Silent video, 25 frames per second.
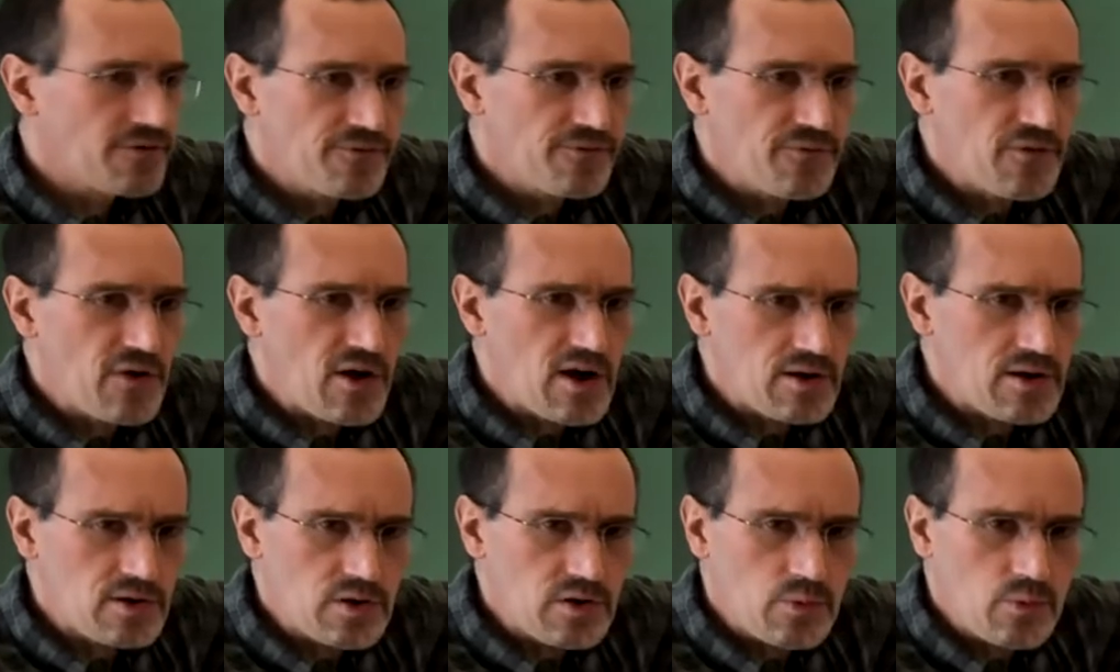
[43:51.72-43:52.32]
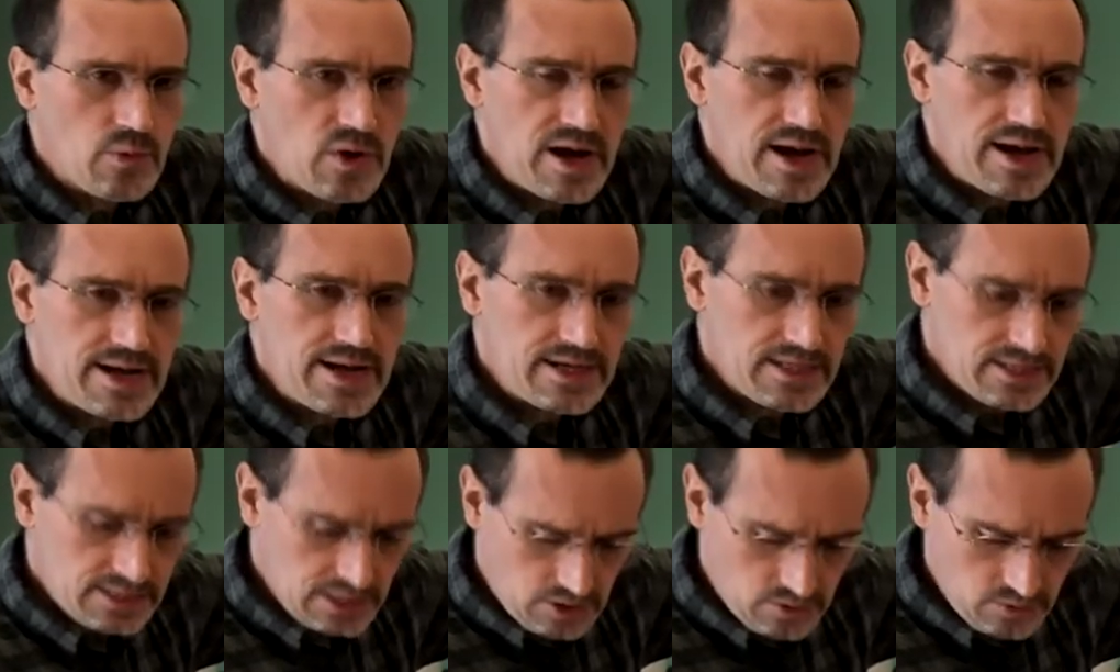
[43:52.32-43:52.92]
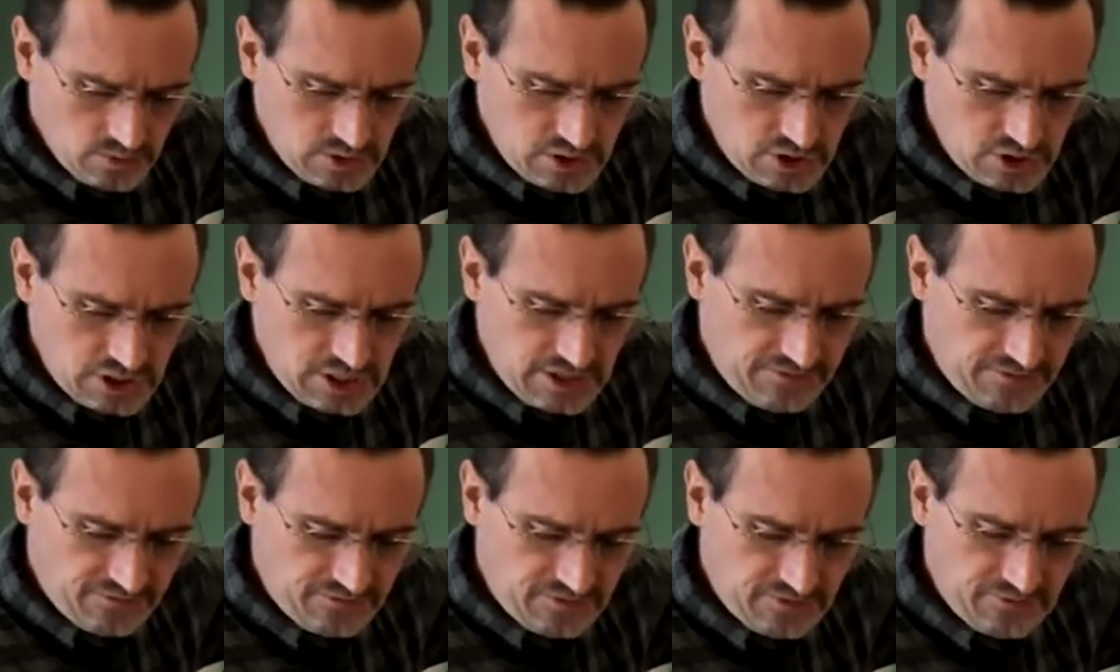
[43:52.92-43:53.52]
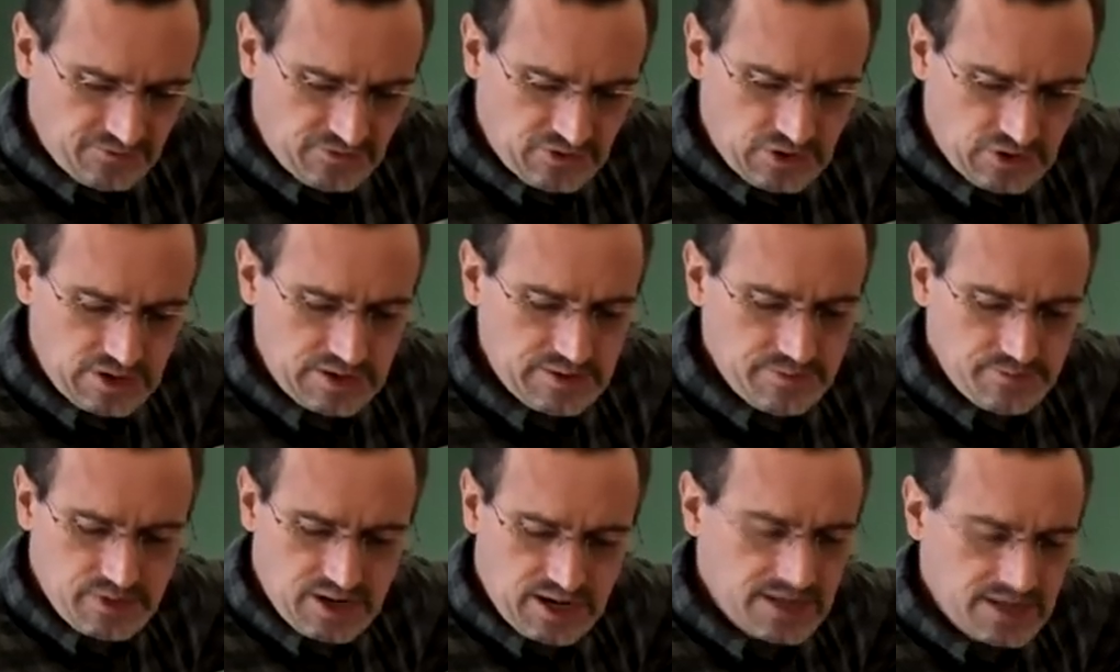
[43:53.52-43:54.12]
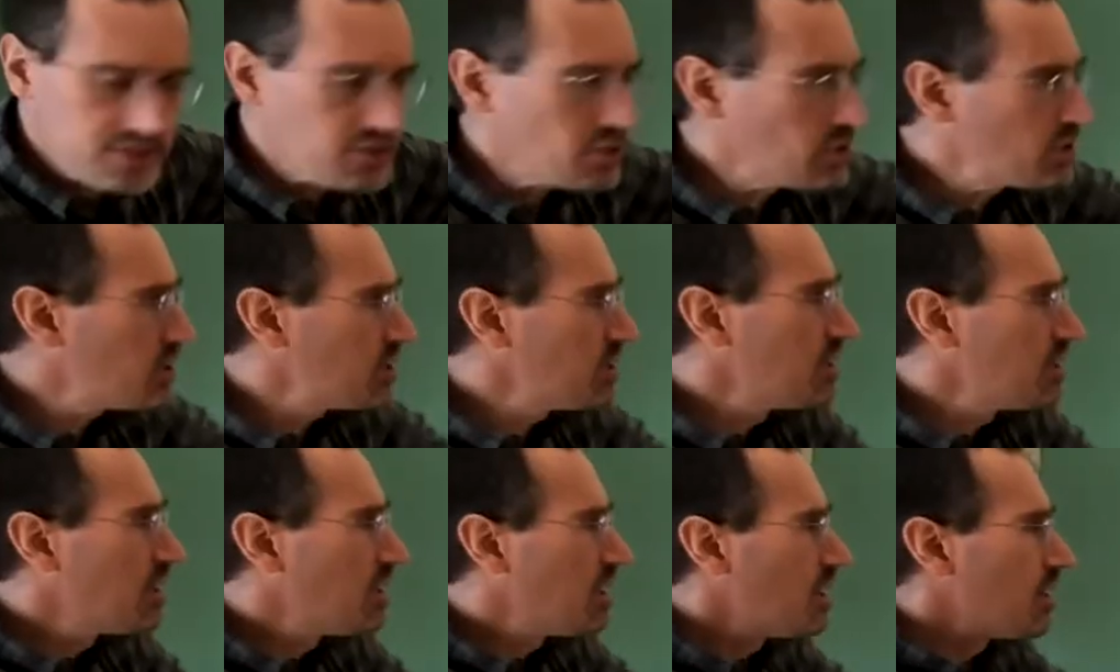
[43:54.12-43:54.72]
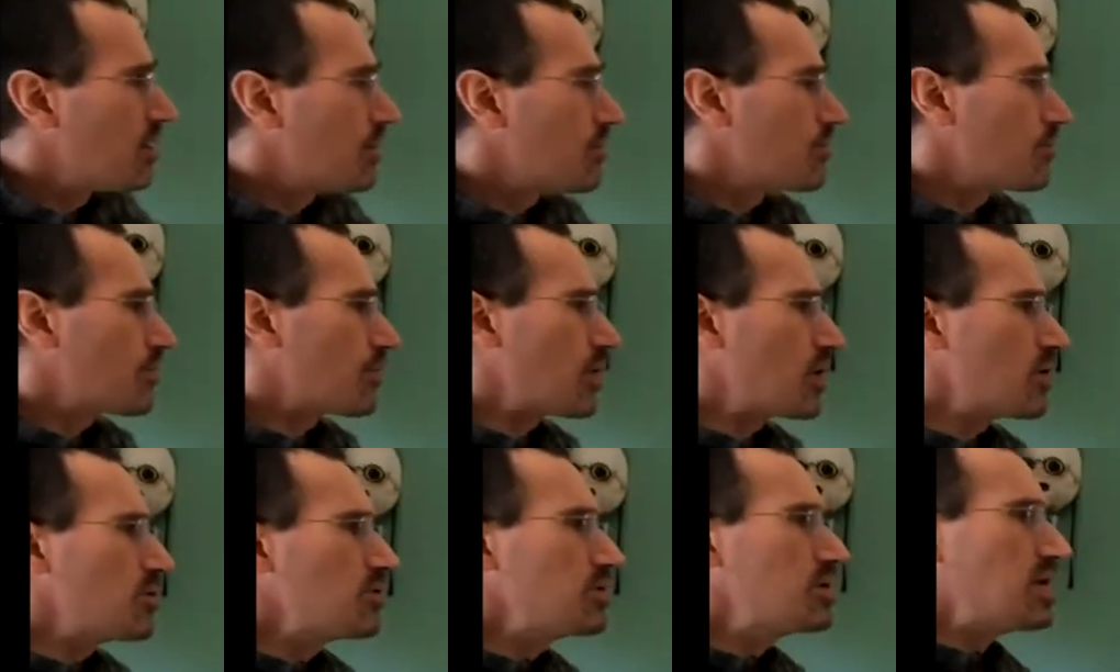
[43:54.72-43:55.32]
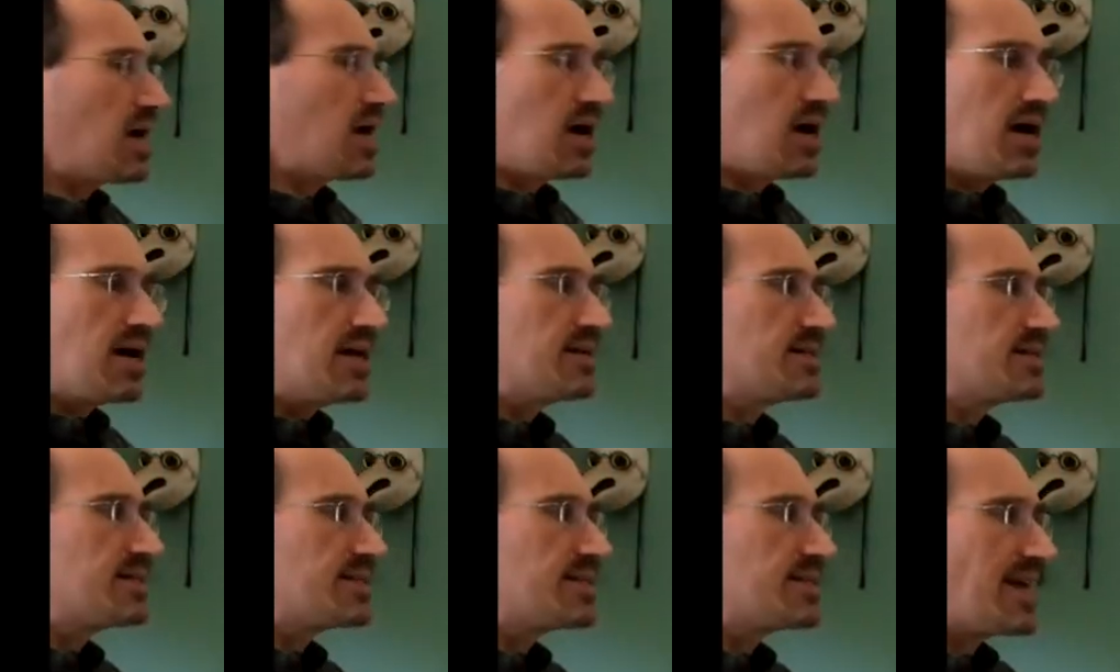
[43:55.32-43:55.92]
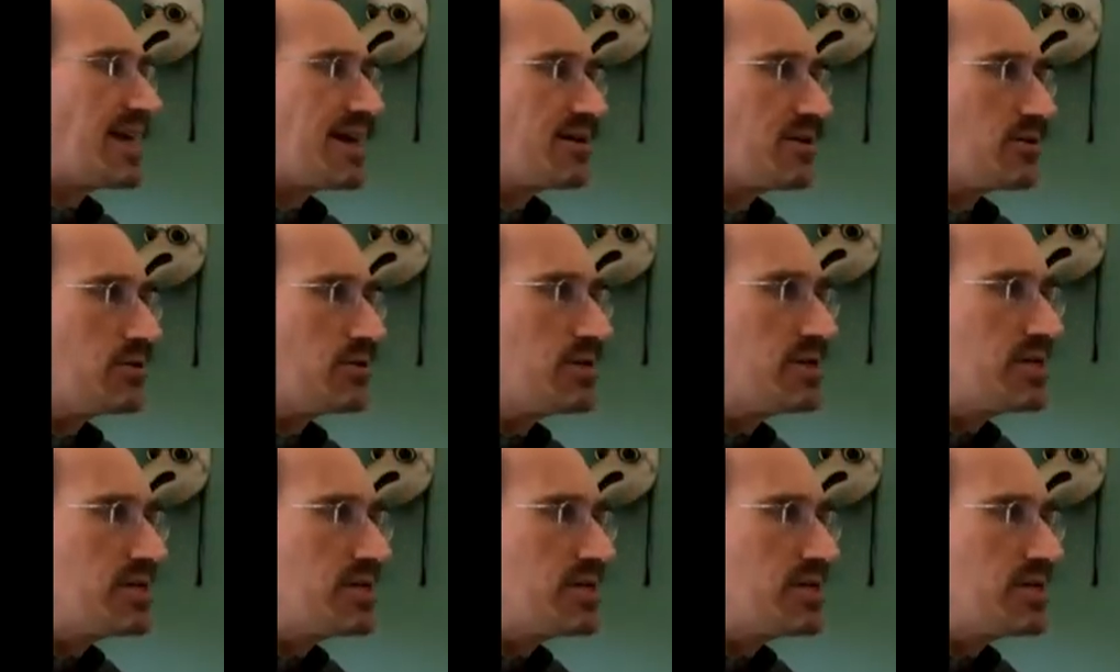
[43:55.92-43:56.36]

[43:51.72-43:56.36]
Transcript: far away don't shift very much. Protons that are